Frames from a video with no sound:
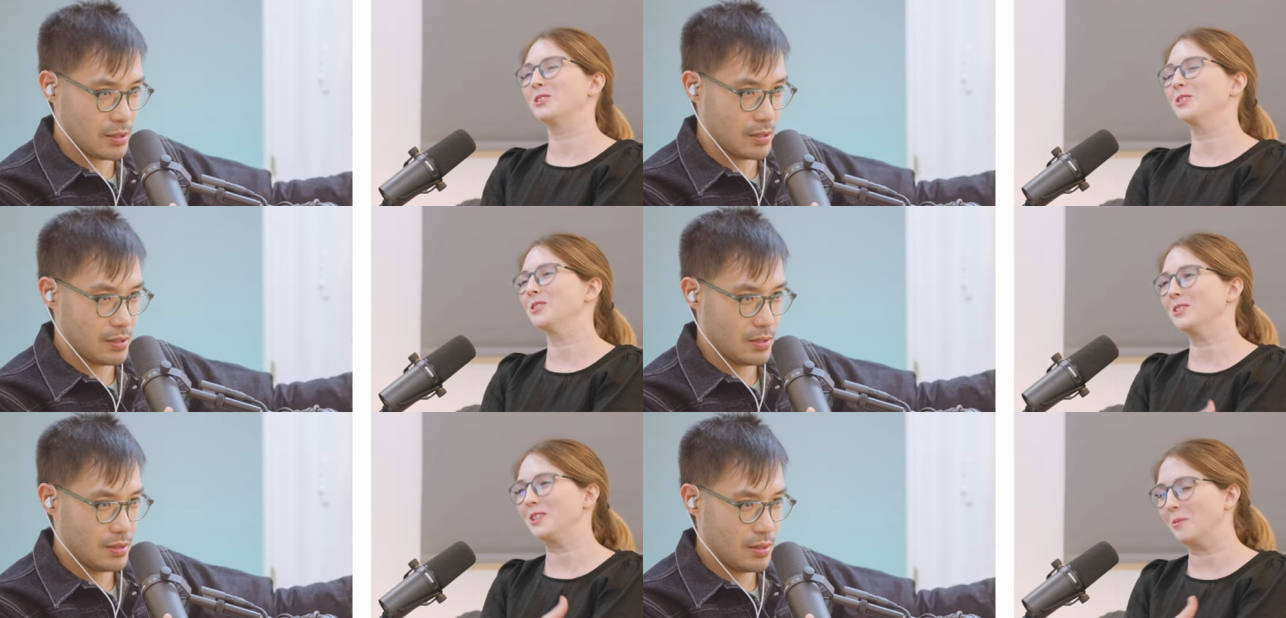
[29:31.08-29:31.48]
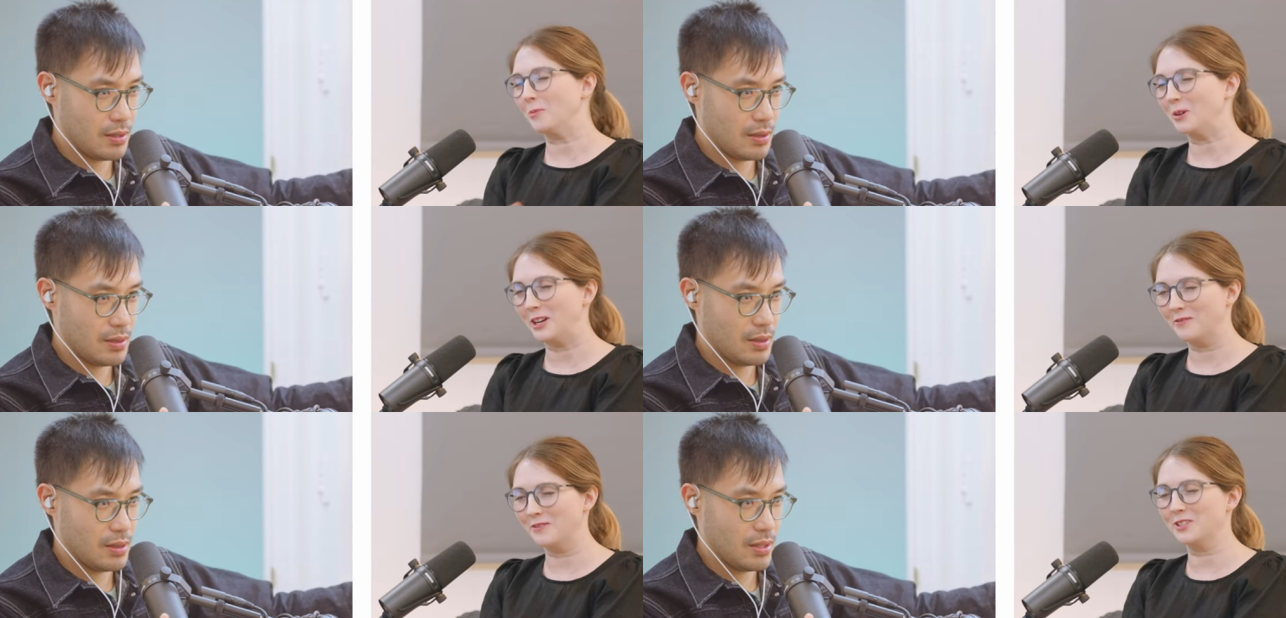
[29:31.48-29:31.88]
Speaker 1: That's the
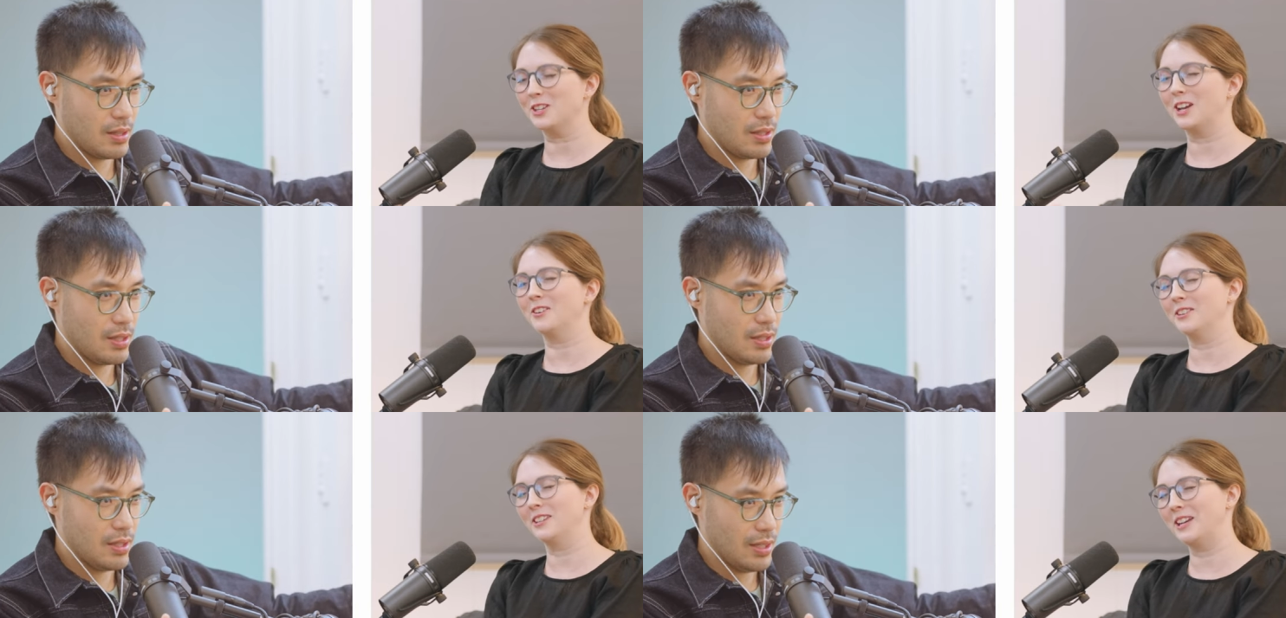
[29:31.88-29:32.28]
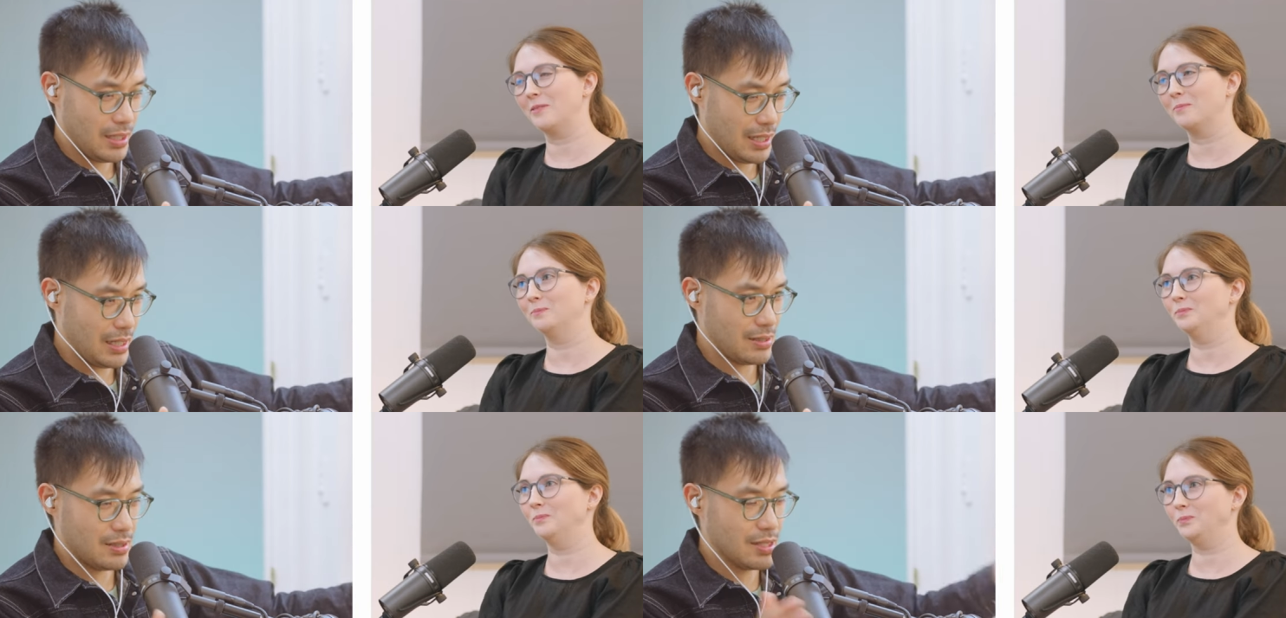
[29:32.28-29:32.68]
Speaker 2: summary of the title. Yeah.
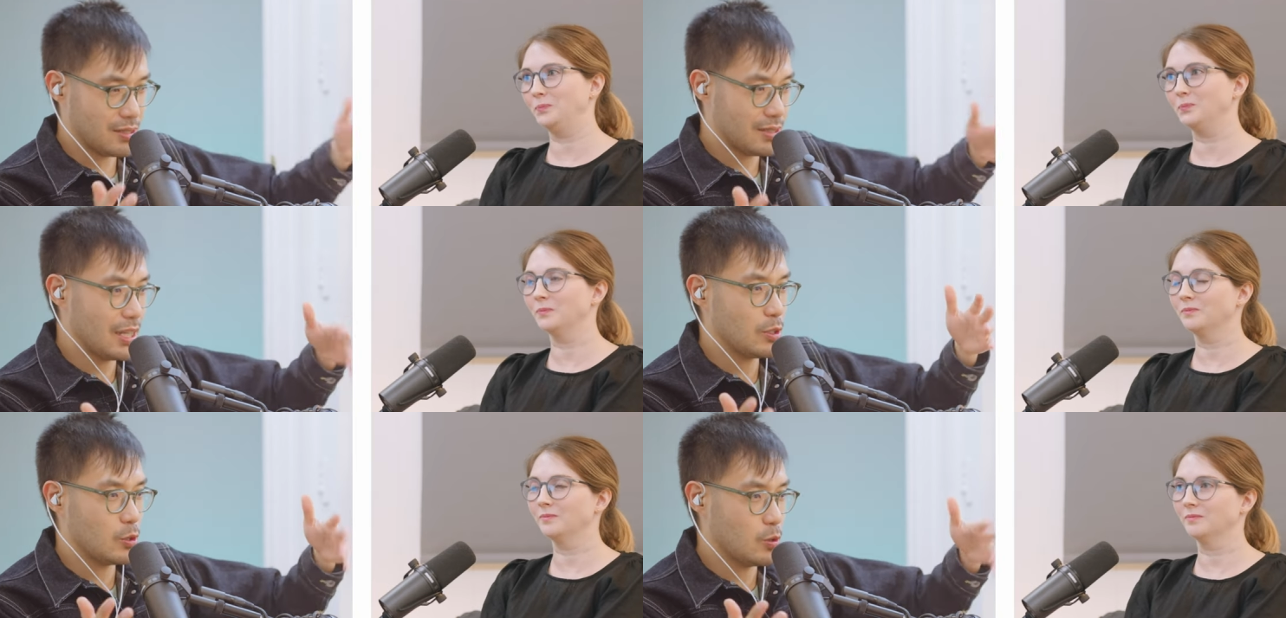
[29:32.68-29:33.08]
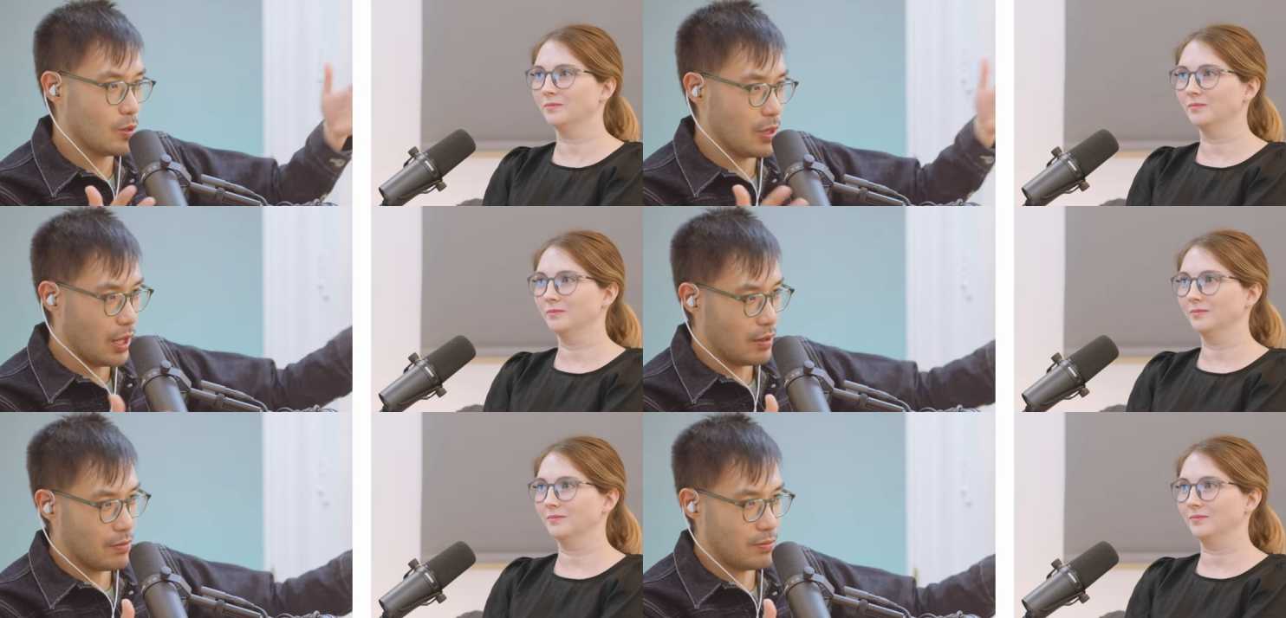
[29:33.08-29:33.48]
Yeah.
Speaker 1: Mm. This thing you
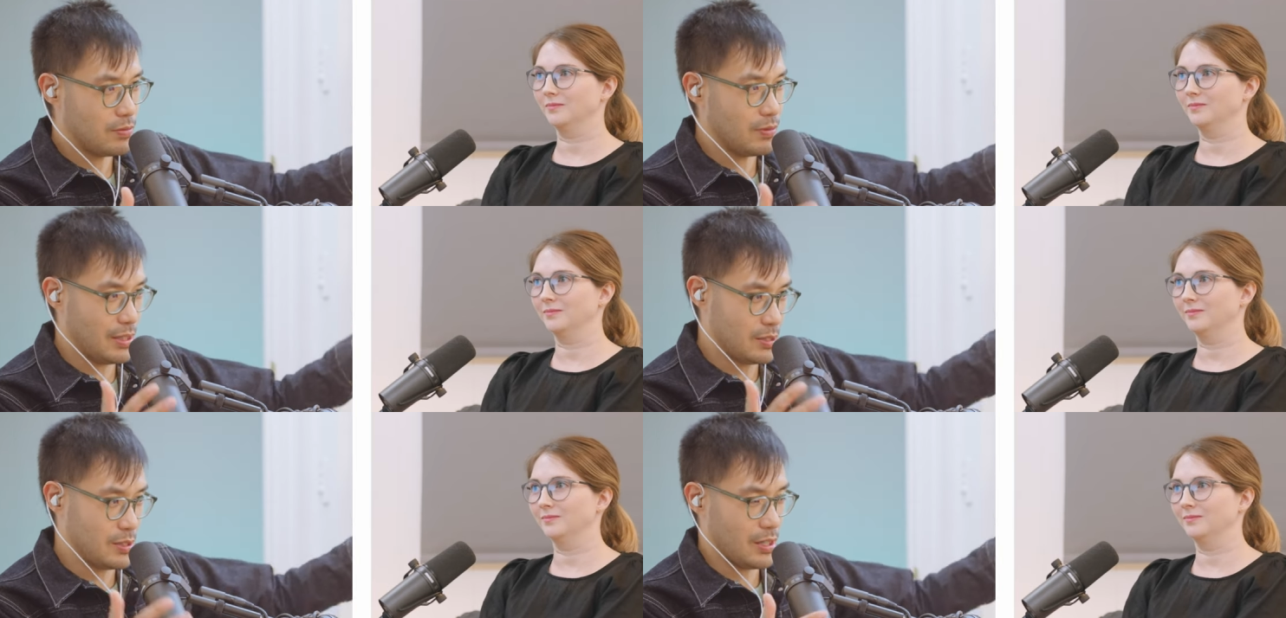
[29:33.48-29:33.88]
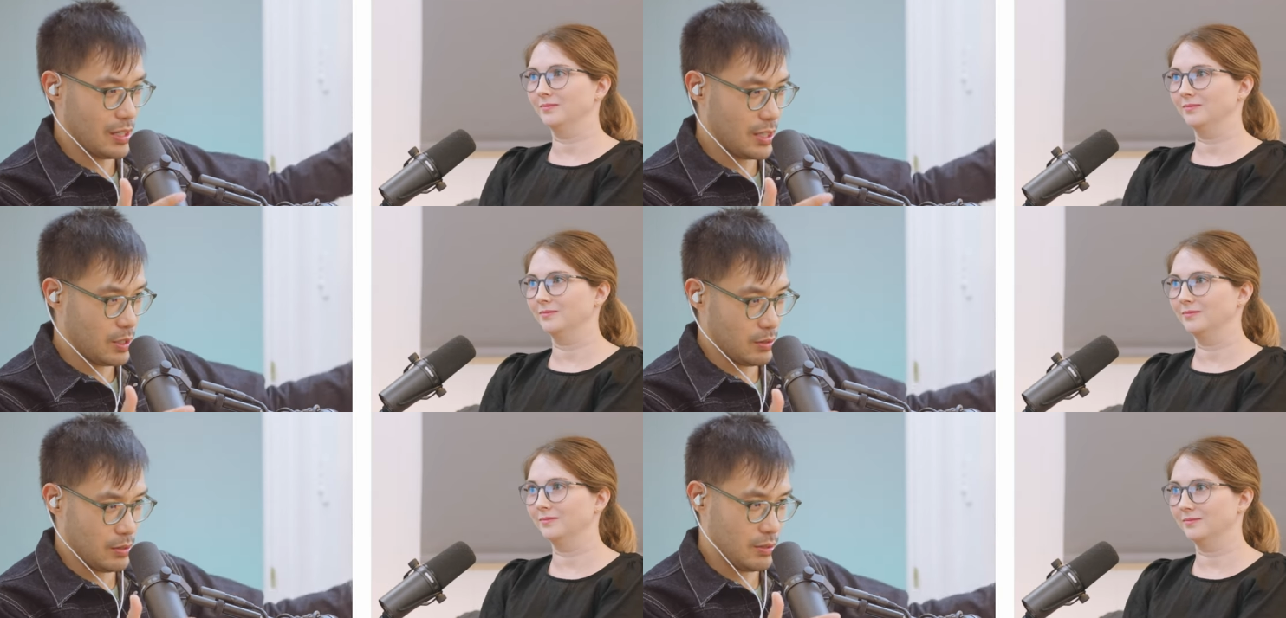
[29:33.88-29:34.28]
love is going to kill